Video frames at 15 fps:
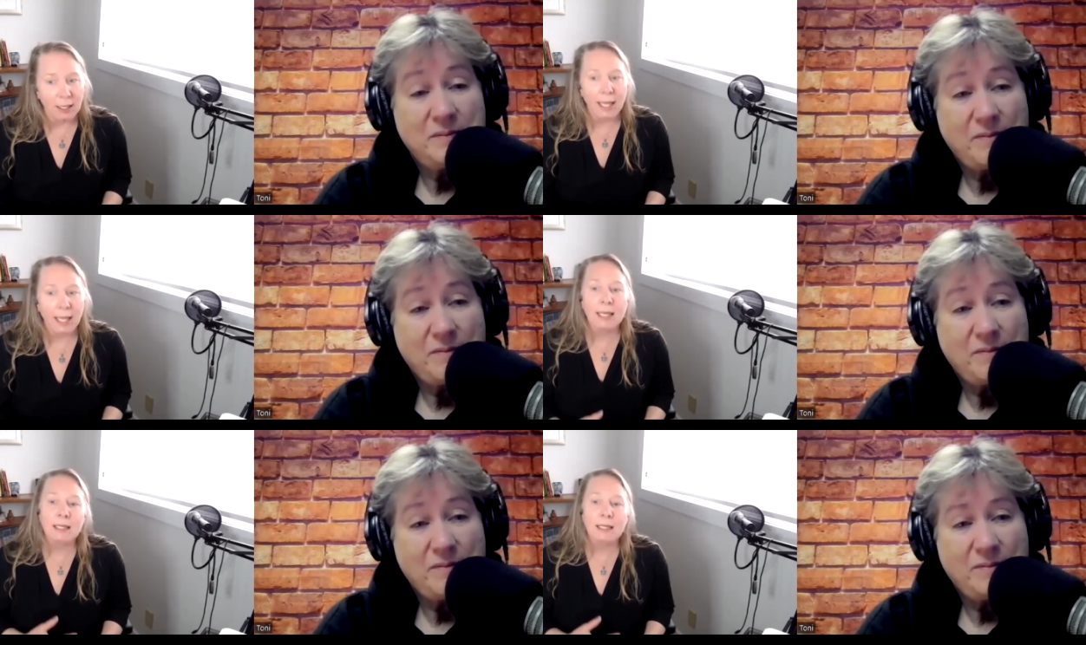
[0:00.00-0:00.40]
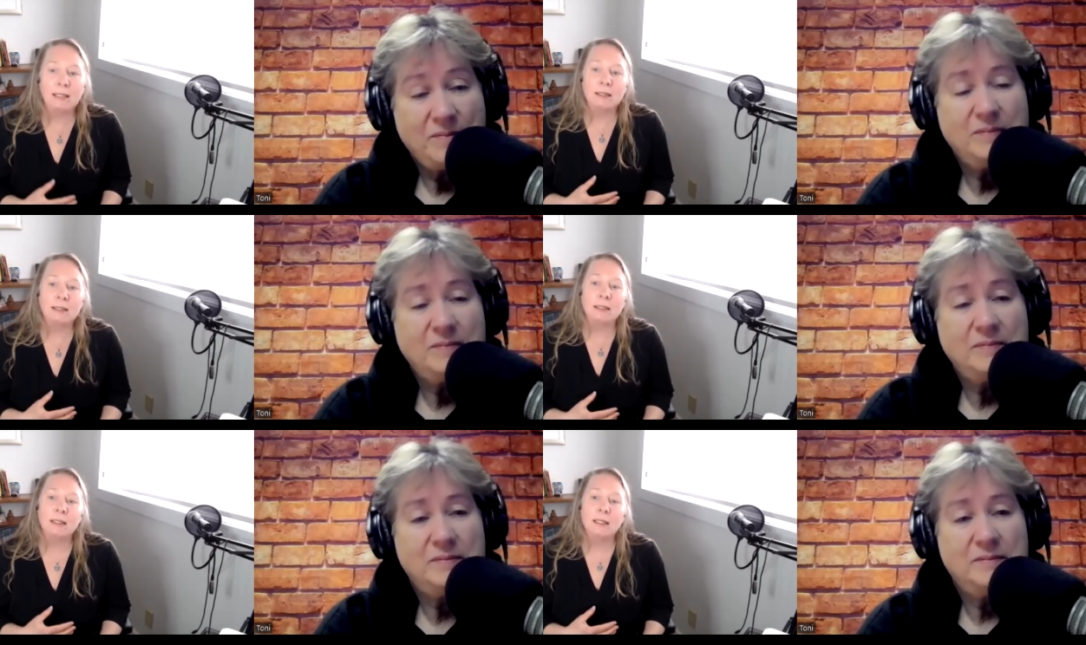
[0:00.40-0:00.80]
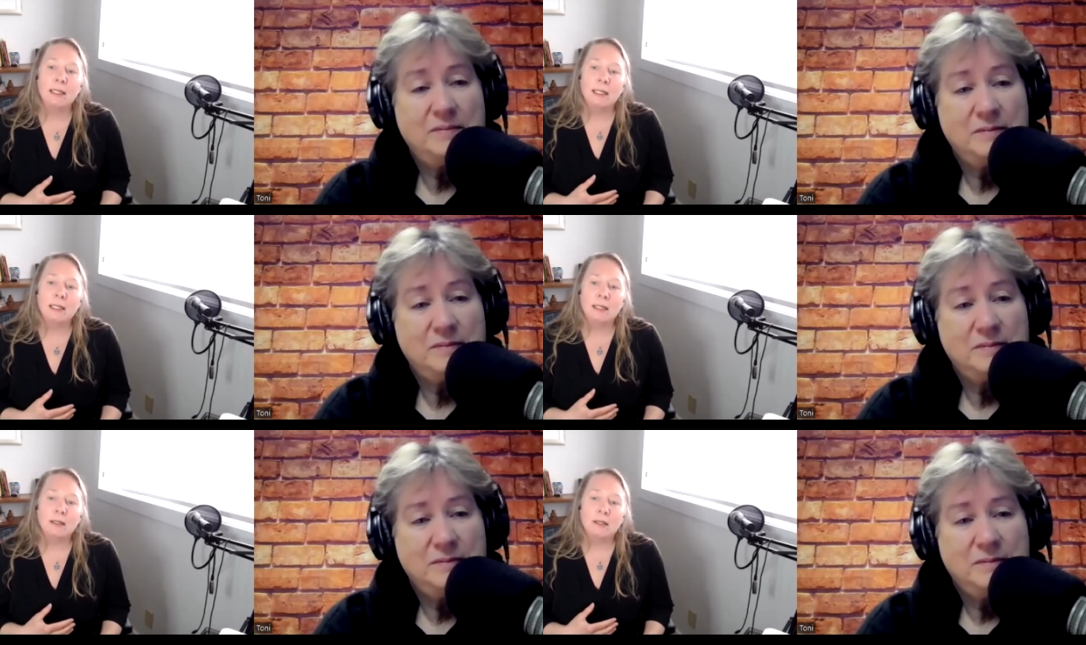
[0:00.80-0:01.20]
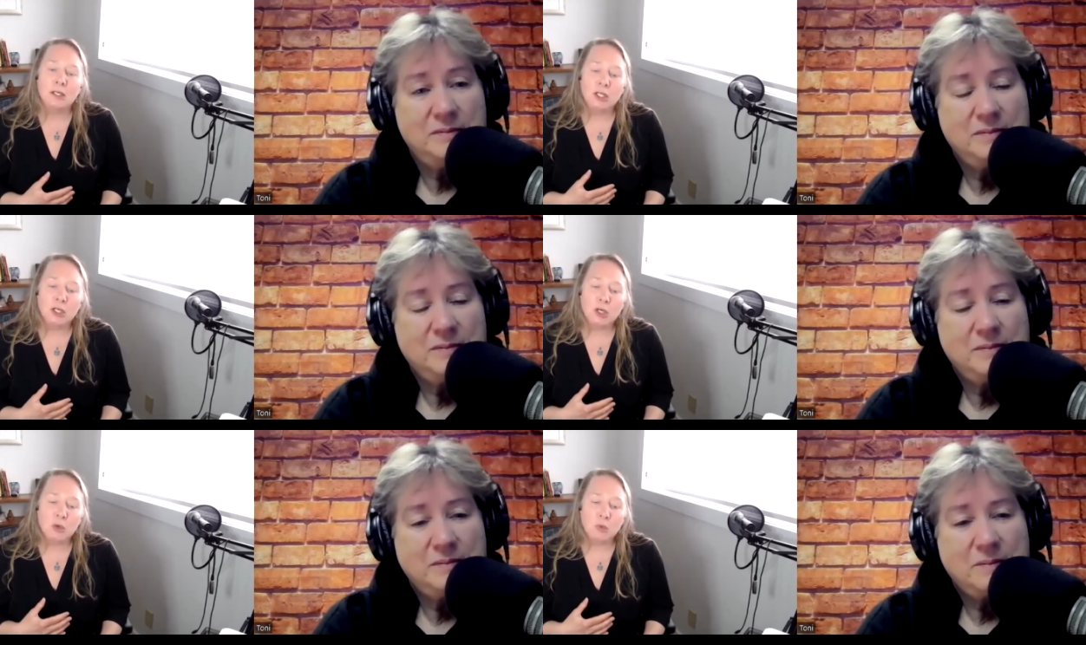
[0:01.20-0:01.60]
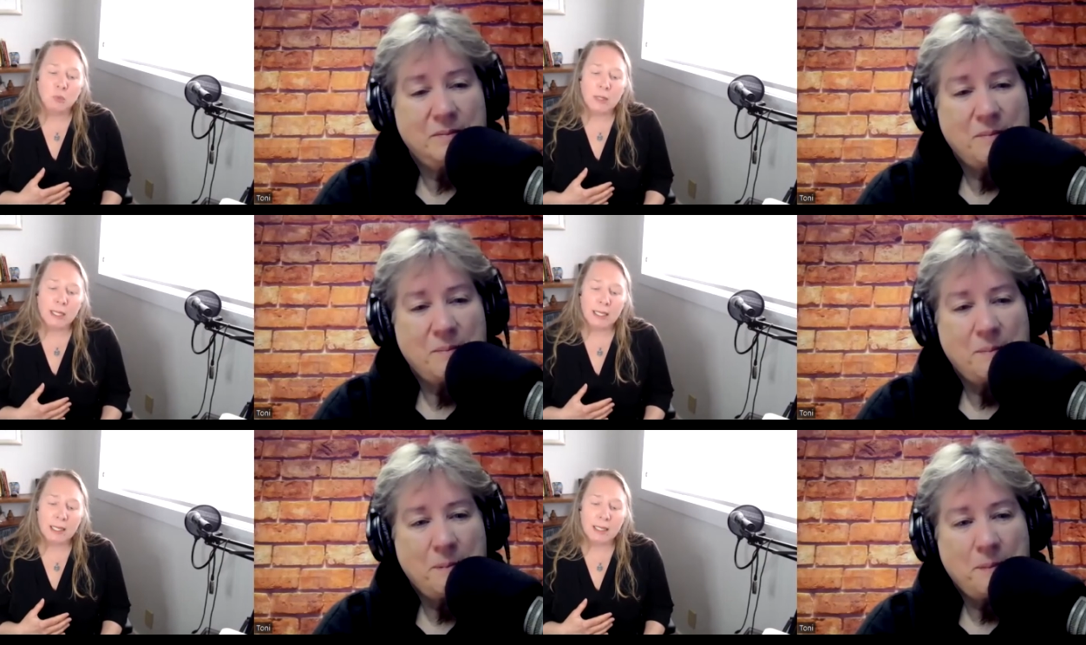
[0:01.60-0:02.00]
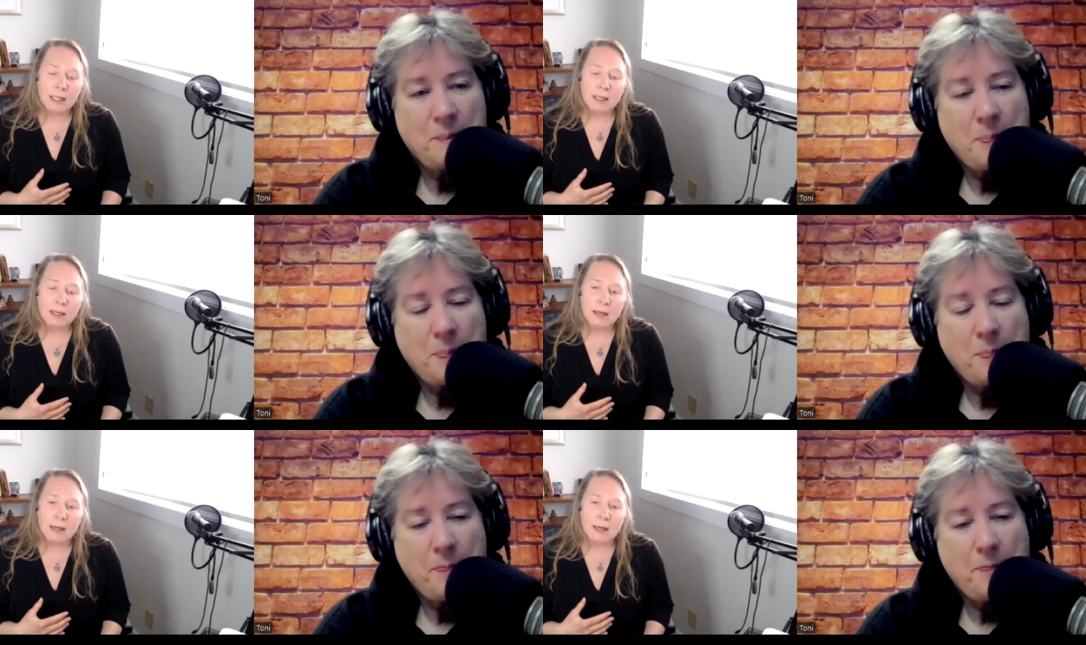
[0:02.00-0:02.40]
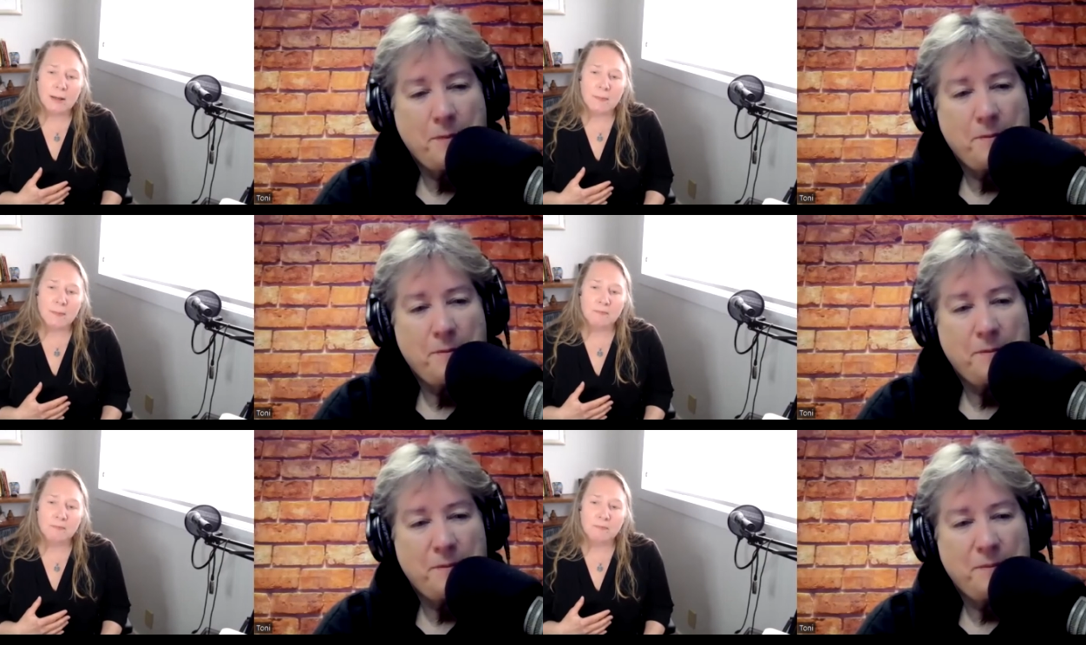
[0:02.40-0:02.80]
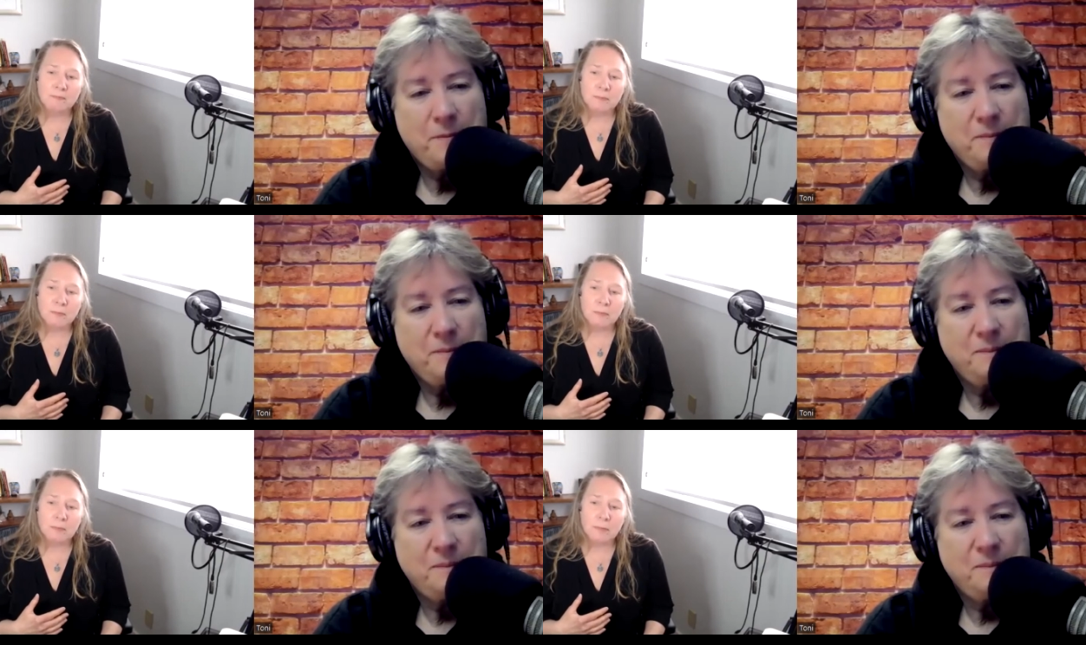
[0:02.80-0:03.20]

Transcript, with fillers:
Speaker 1: And, you know, we, um,